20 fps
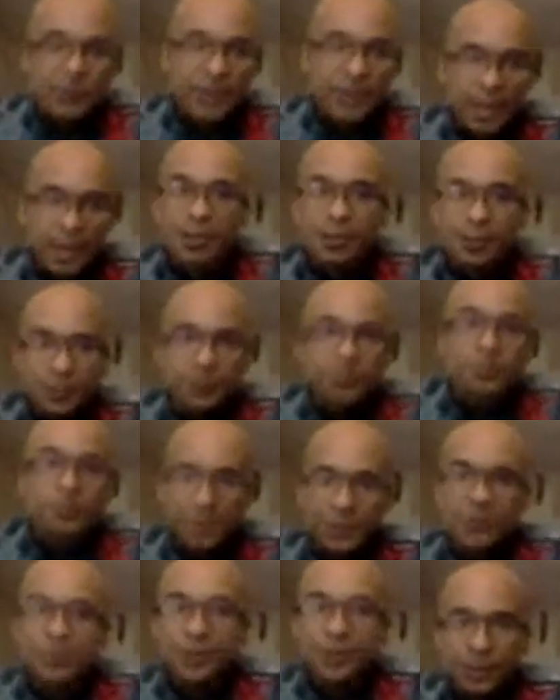and what
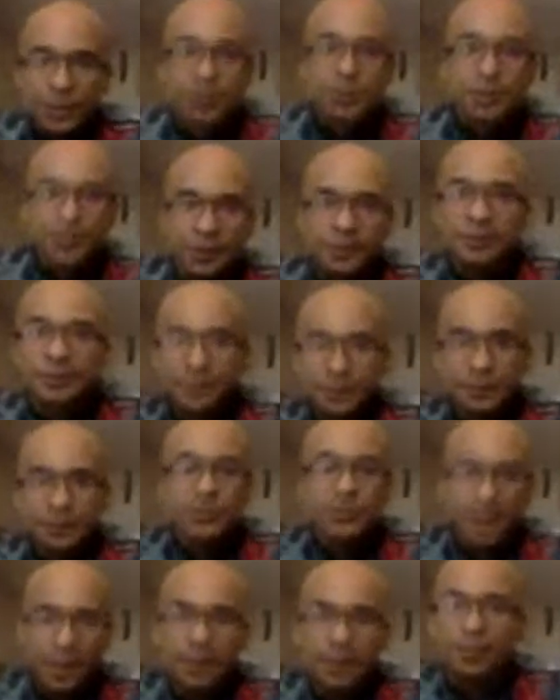you hear
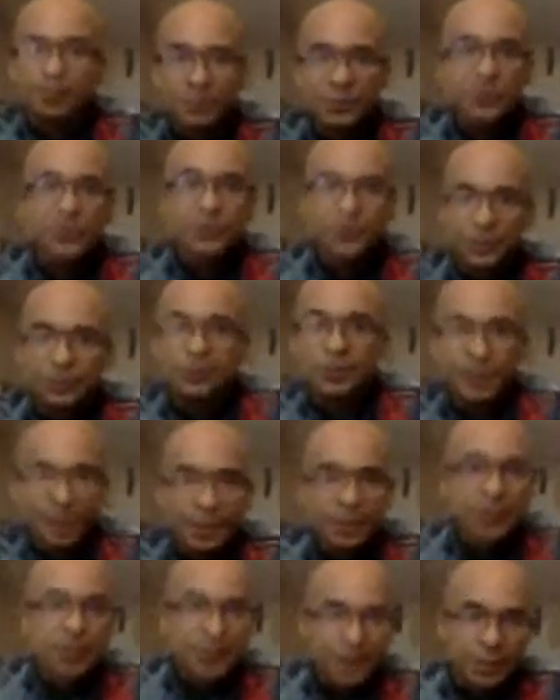that comes through
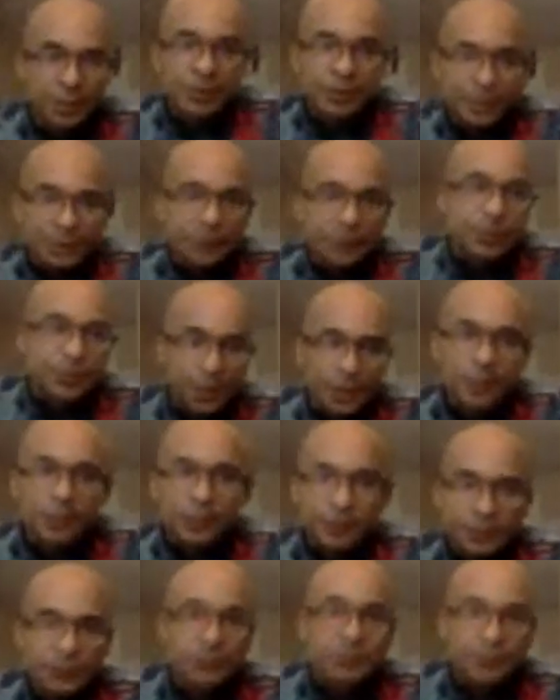
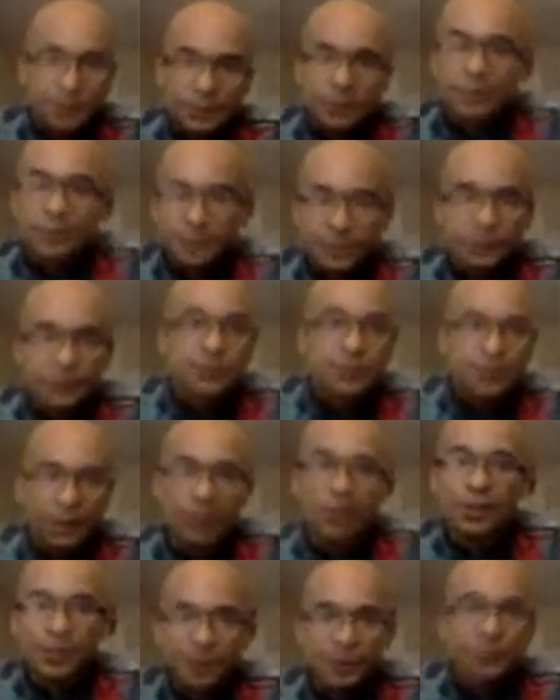your
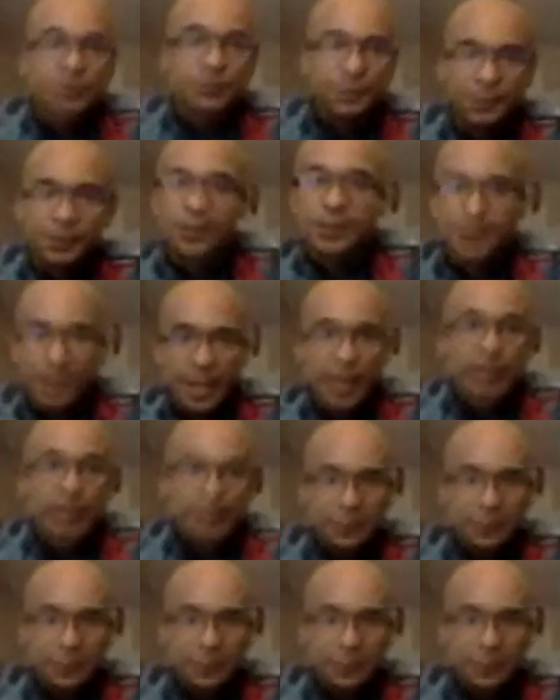audio canal.